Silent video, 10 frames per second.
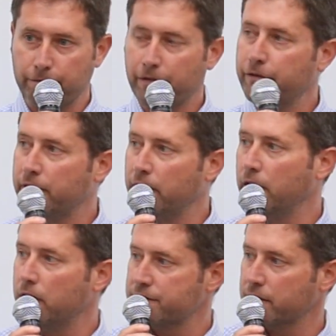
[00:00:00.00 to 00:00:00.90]
15
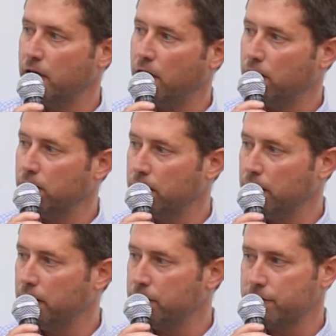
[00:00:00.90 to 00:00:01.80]
years ago,
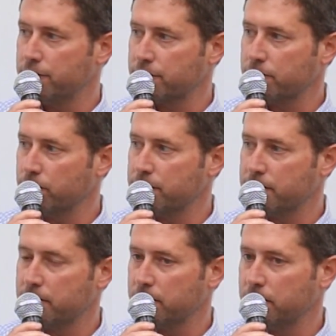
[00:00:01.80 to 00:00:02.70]
it just
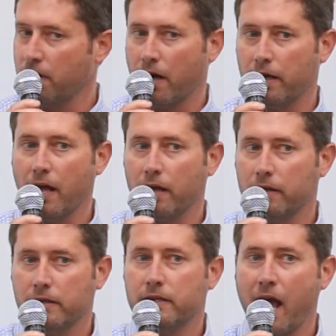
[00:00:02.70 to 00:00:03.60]
was not,
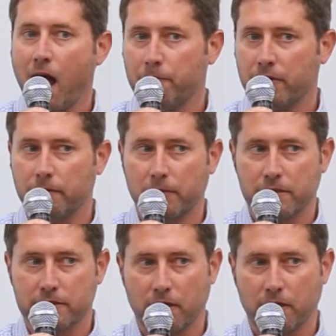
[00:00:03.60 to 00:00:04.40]
it didn't happen because